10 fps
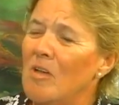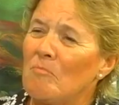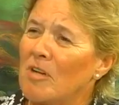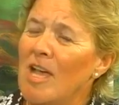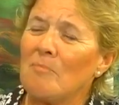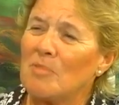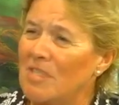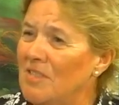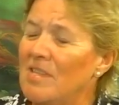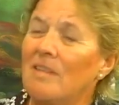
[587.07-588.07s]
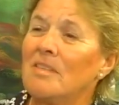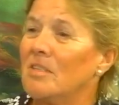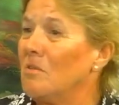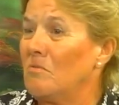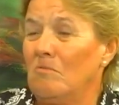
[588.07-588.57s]
perhaps He's out
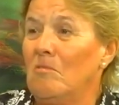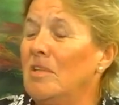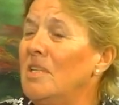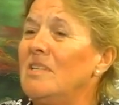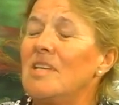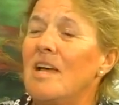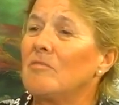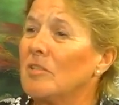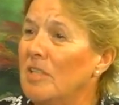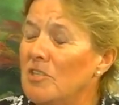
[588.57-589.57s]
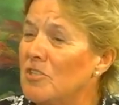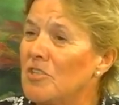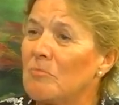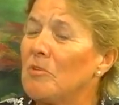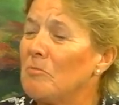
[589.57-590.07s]
there wanting to have a relationship with